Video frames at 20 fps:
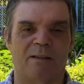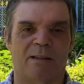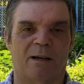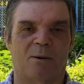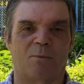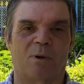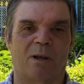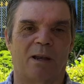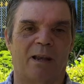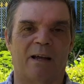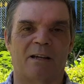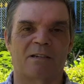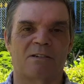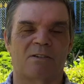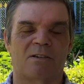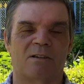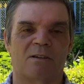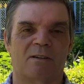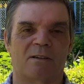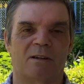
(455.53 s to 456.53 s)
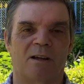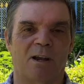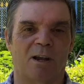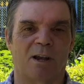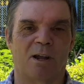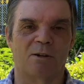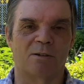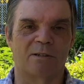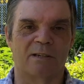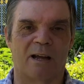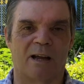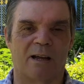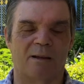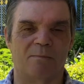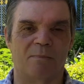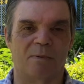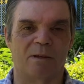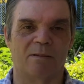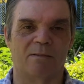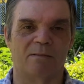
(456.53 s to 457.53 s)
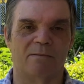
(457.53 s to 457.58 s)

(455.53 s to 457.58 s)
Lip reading: that will last a long time."